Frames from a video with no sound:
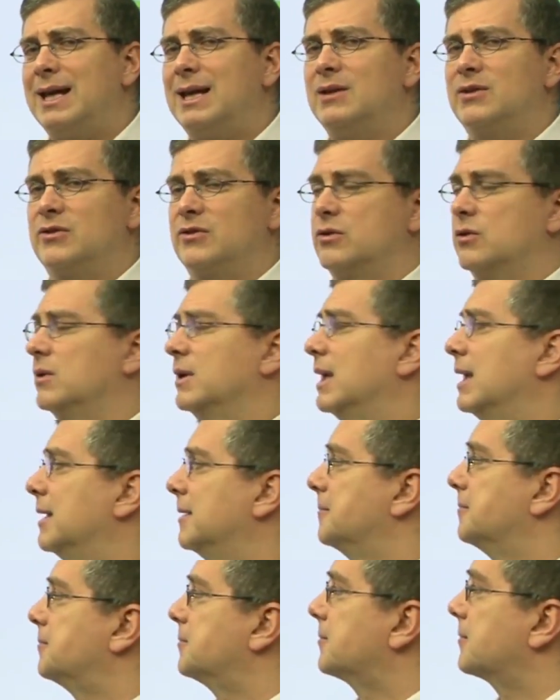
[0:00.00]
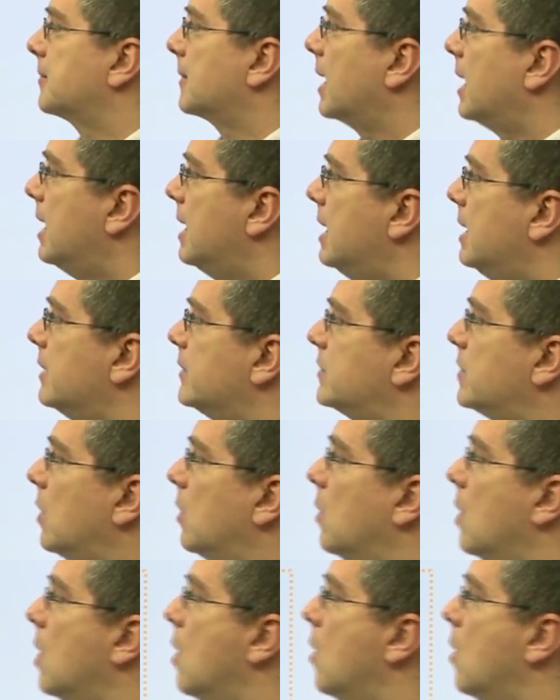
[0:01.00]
history. So,